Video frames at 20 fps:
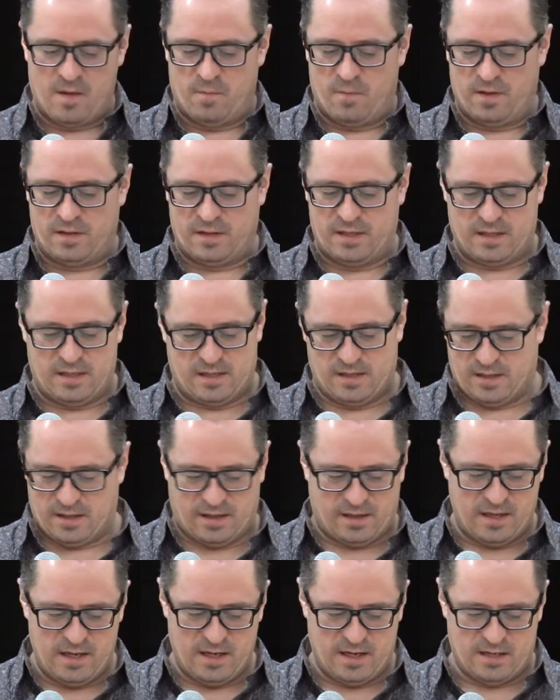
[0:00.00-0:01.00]
But the
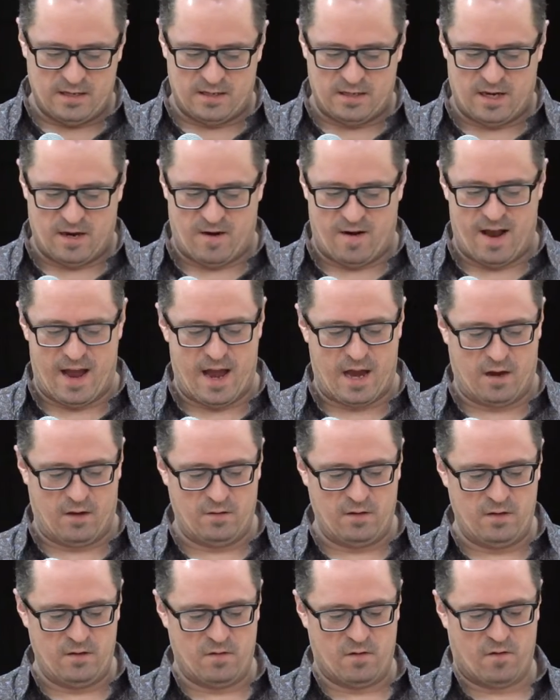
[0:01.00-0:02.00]
thing is here, how
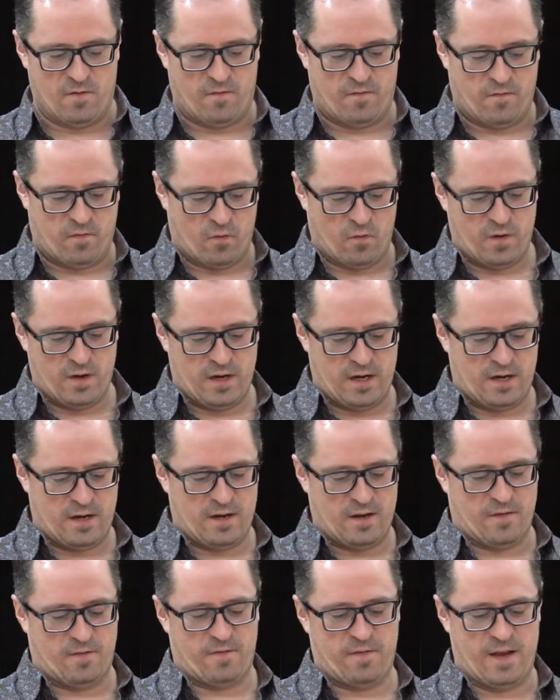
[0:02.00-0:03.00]
do you avoid
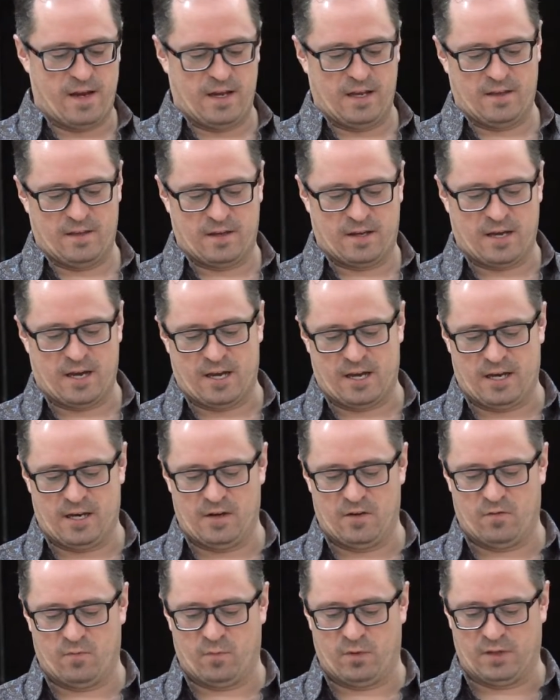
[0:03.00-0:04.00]
offending the
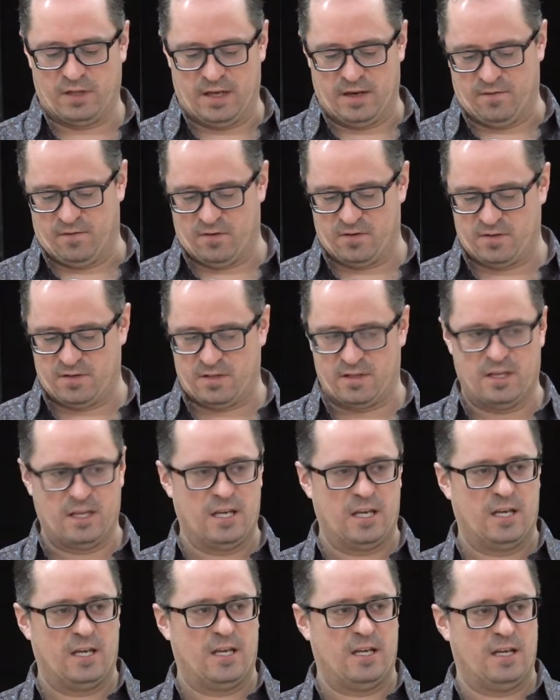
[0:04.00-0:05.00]
kind of believers?
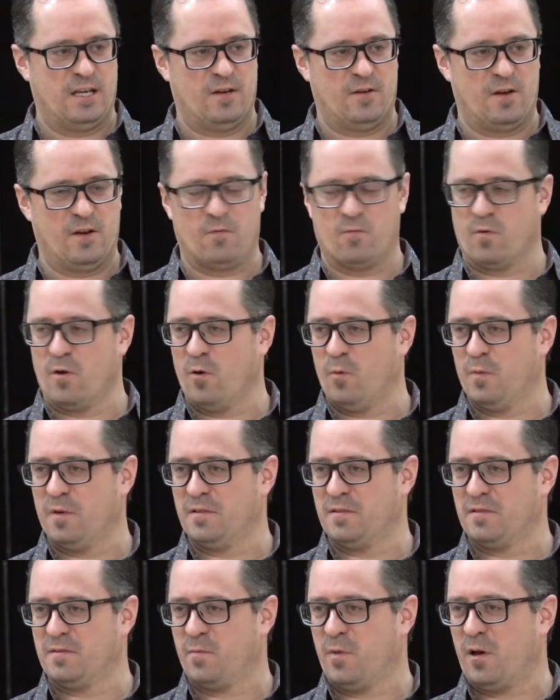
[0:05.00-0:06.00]
In
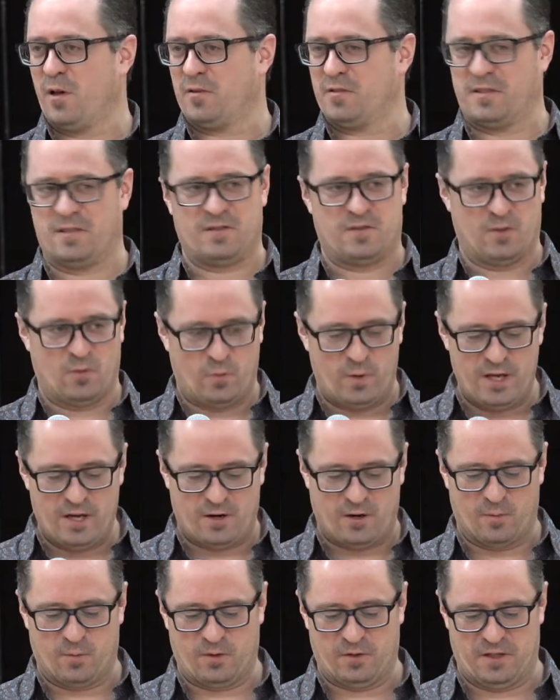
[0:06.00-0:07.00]
Romans, Paul says the
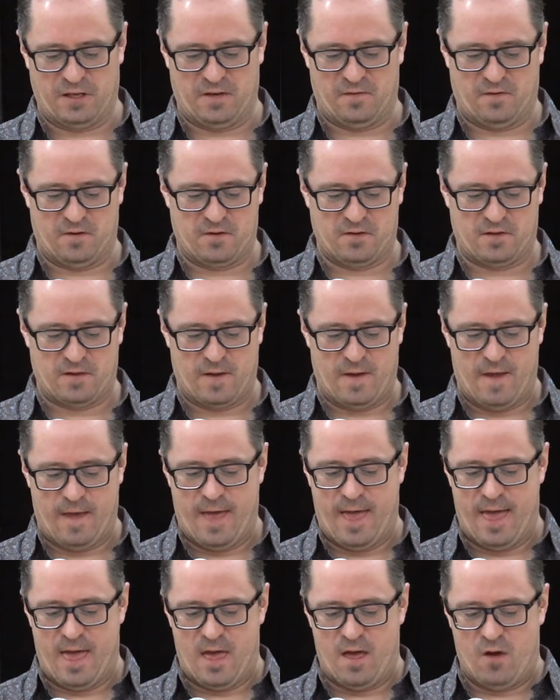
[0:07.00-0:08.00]
weaker believers,
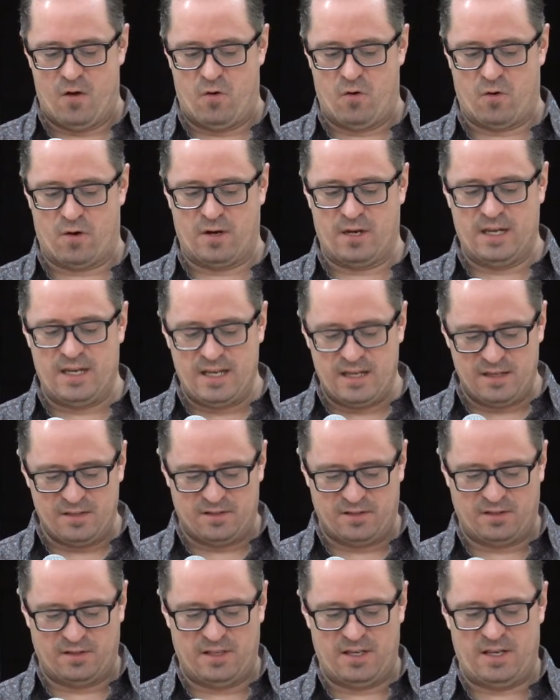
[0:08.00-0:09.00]
who are
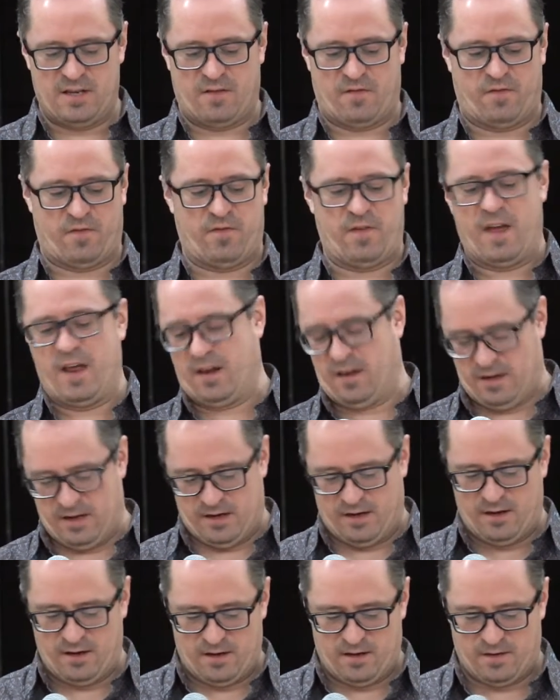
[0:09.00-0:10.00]
easily
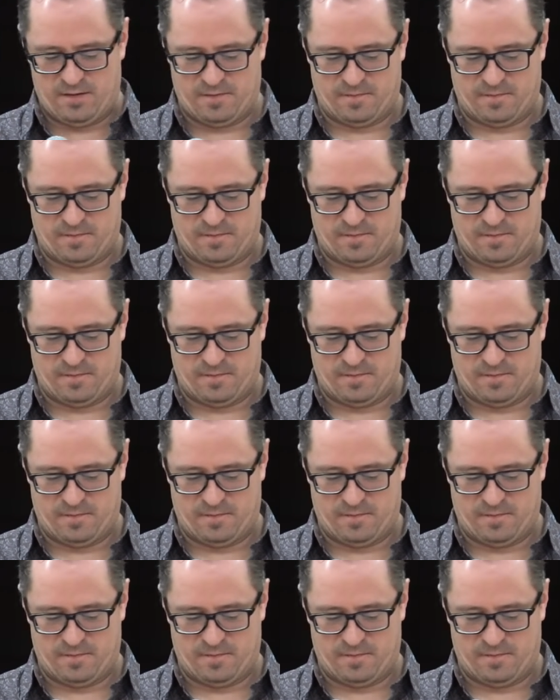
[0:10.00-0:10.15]
offended